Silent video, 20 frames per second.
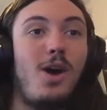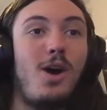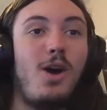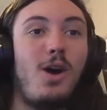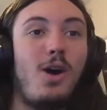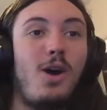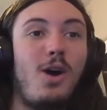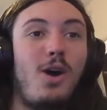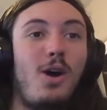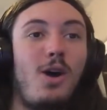
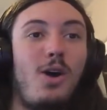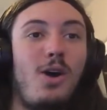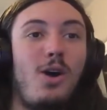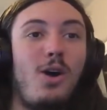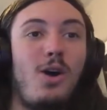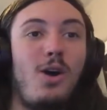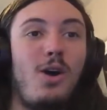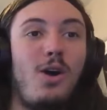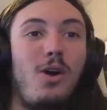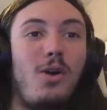
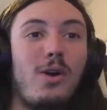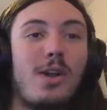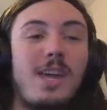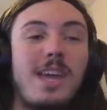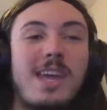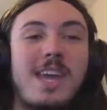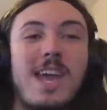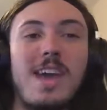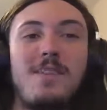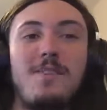Oh,
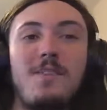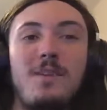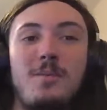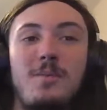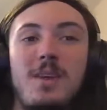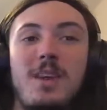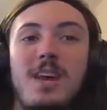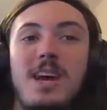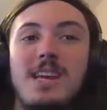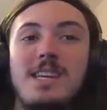he gave
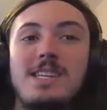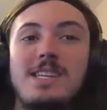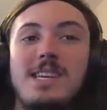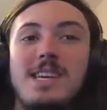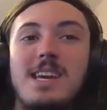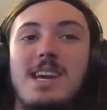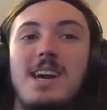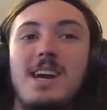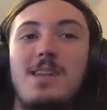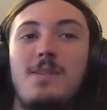him an
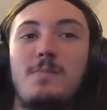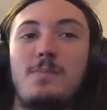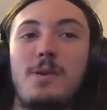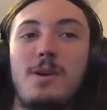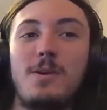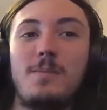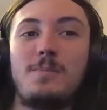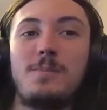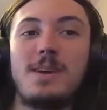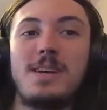idea on
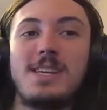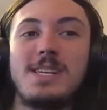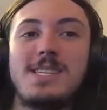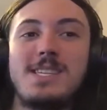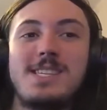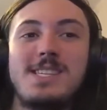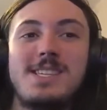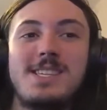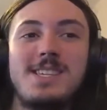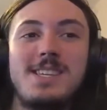
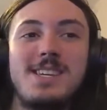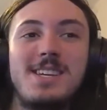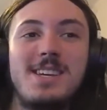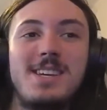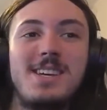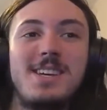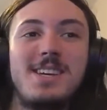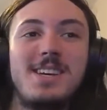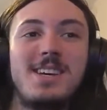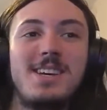purpose.
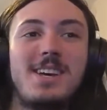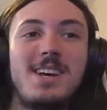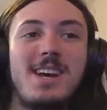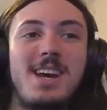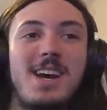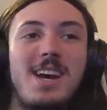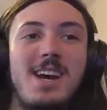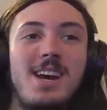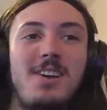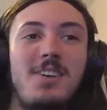
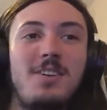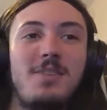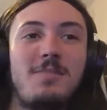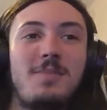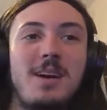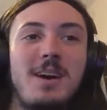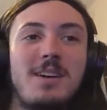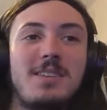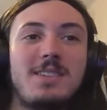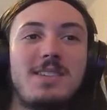How
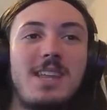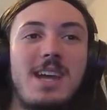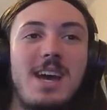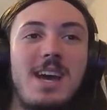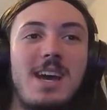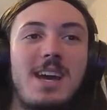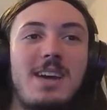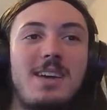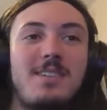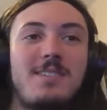about
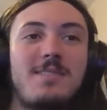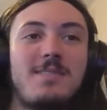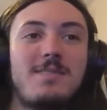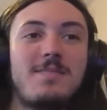that?